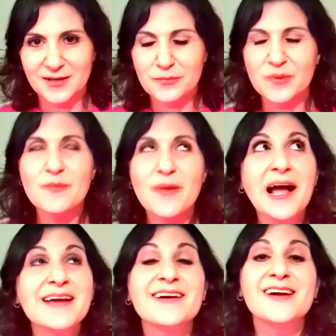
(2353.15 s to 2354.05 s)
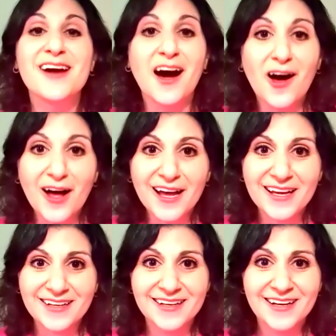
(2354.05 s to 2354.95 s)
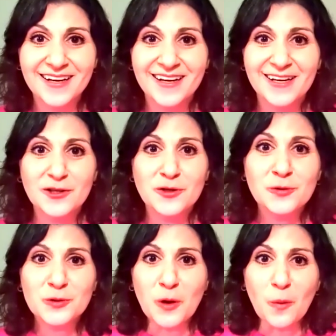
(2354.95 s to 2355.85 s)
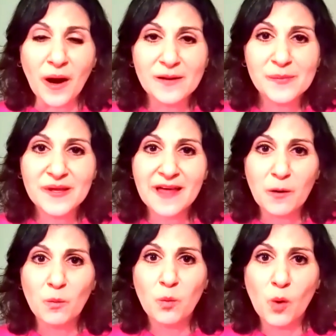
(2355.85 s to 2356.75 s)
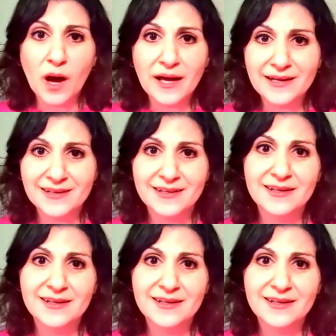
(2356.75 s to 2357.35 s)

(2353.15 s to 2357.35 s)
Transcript: But my God, you don't want to be that one.